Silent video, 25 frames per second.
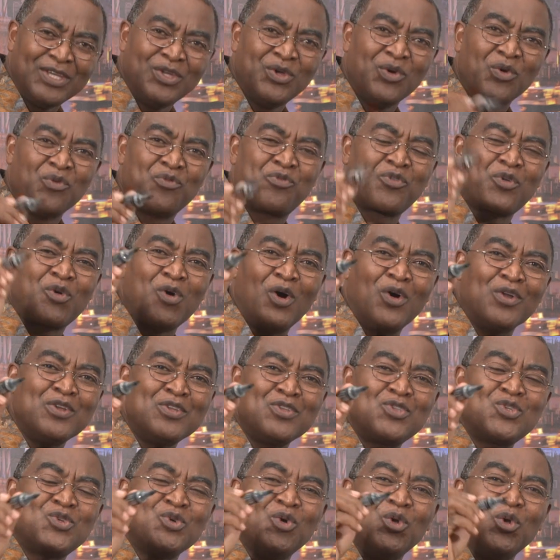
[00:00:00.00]
you've
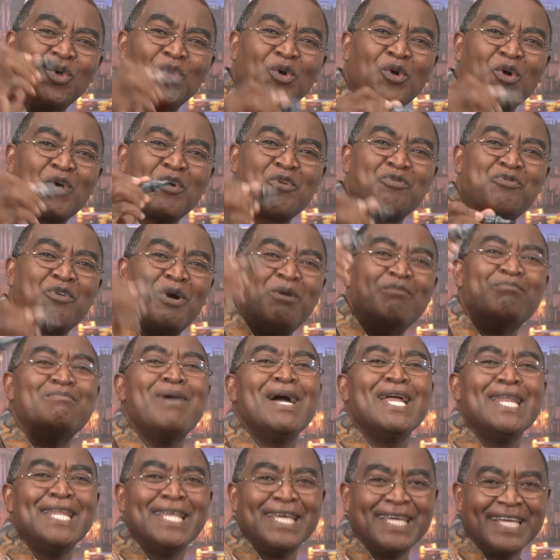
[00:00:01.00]
gone to look for
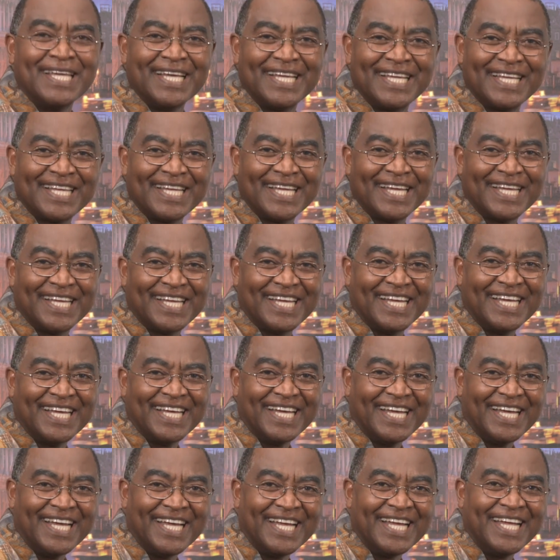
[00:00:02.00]
money.
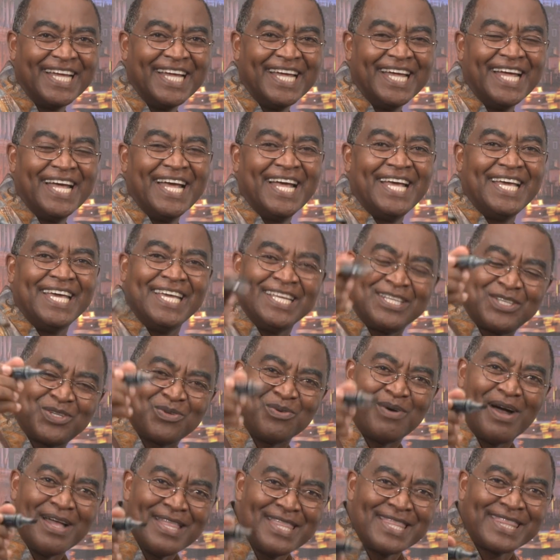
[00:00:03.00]
It's
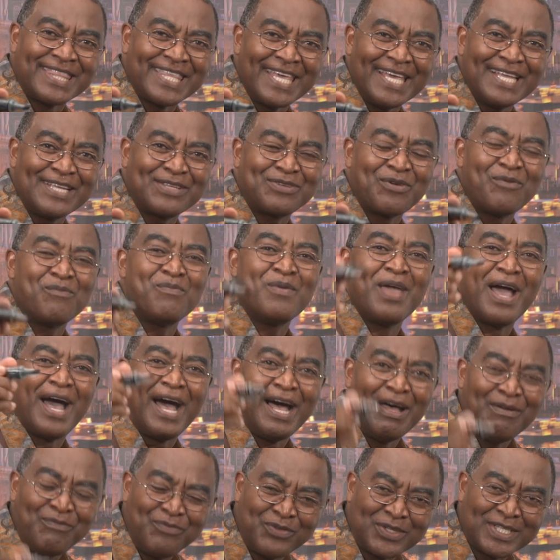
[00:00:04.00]
one thing to be
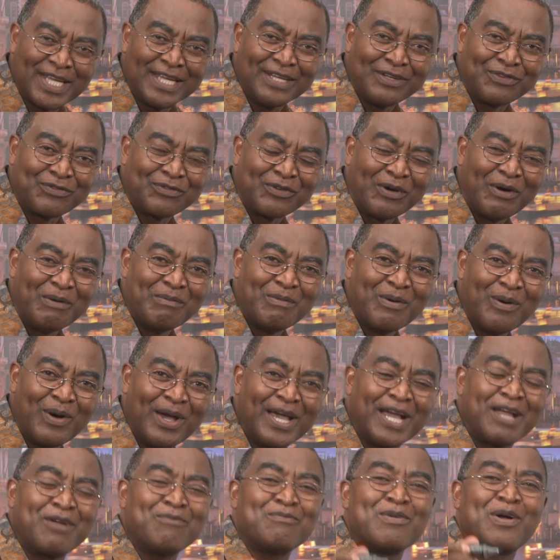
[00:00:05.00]
absent from
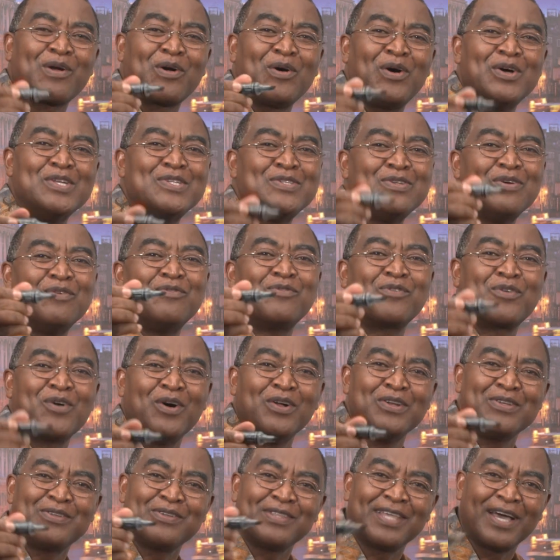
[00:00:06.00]
work because you've
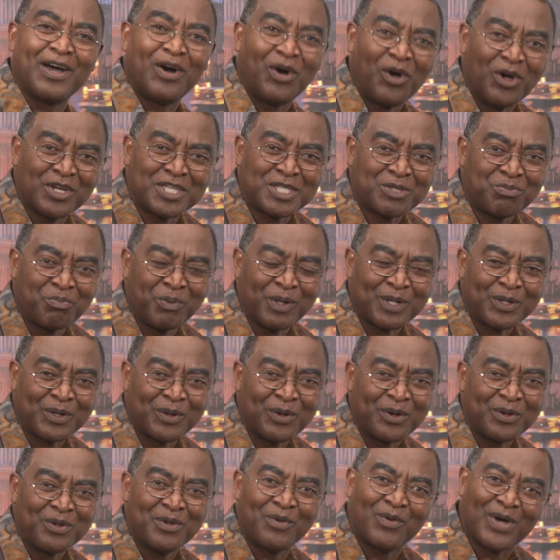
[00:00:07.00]
gone to the
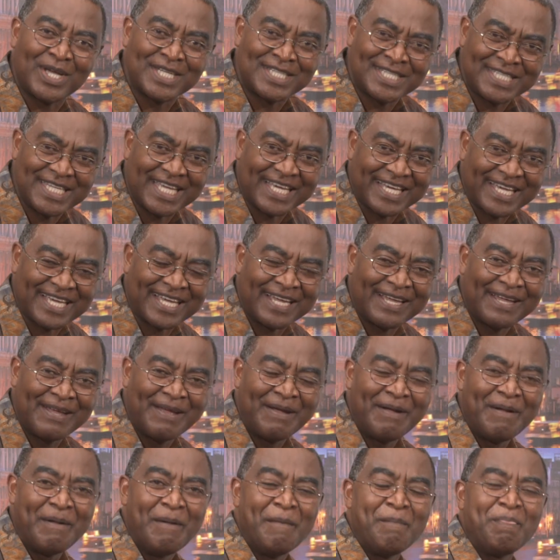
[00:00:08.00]
hospital, you are sick.
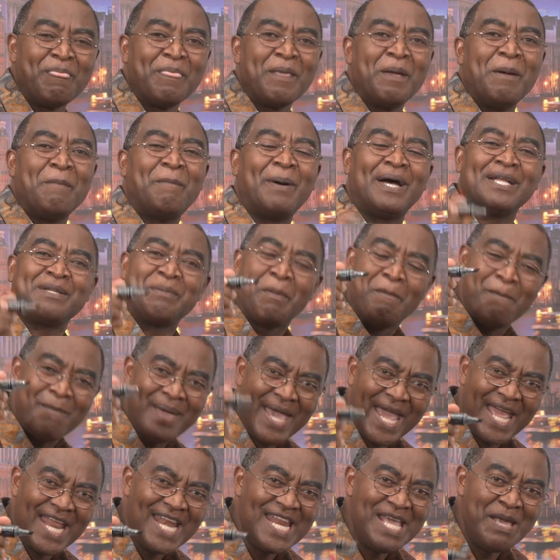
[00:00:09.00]
But
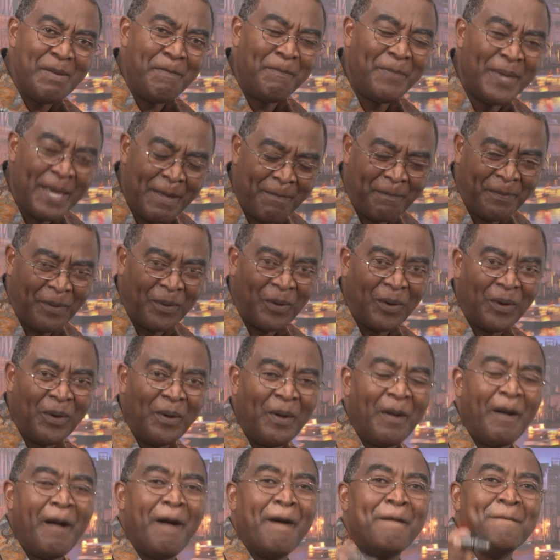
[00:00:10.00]
many people
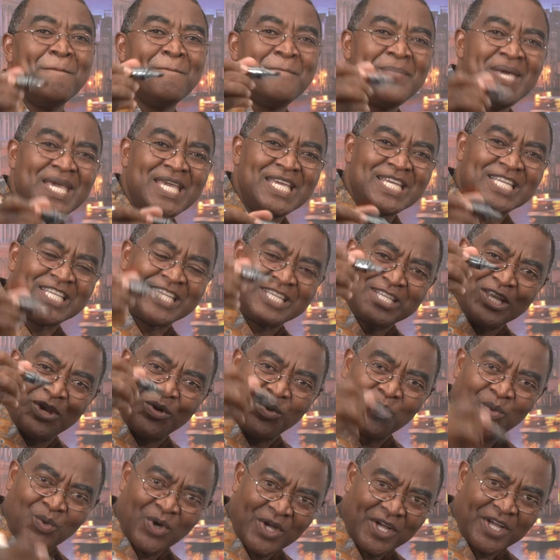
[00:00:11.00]
miss
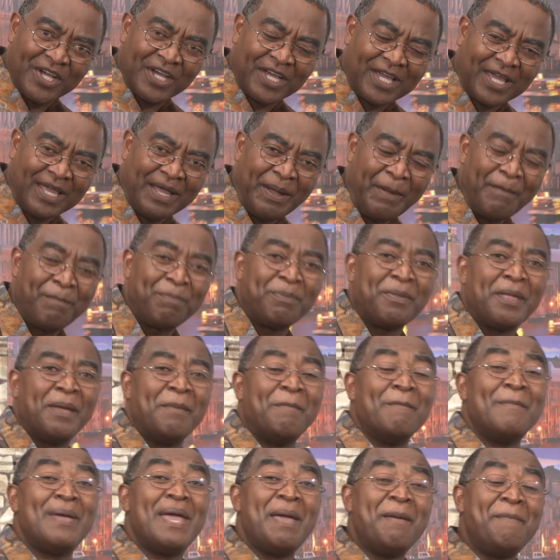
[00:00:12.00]
work
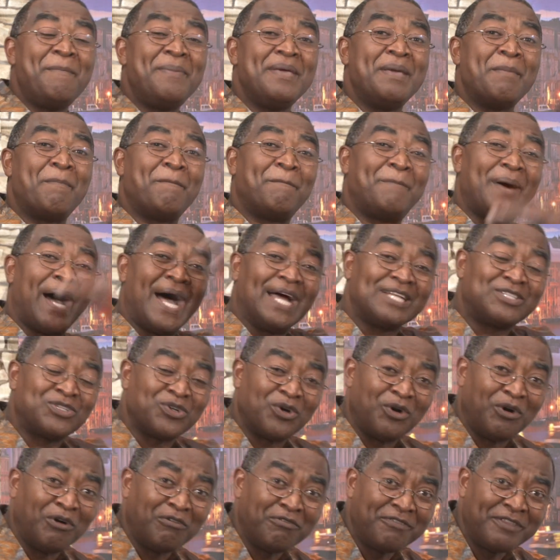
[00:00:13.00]
maybe part
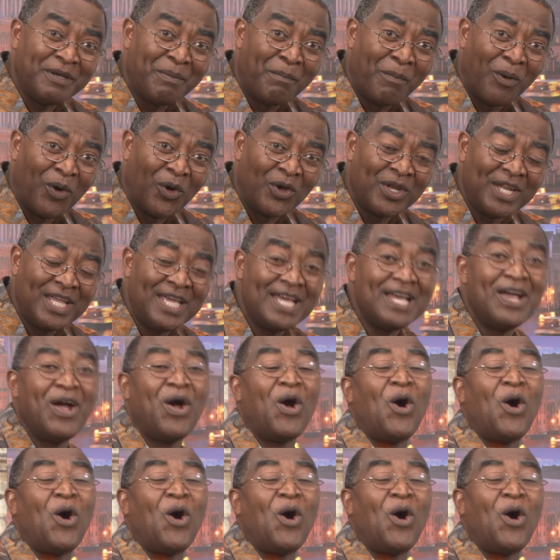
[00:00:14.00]
of the morning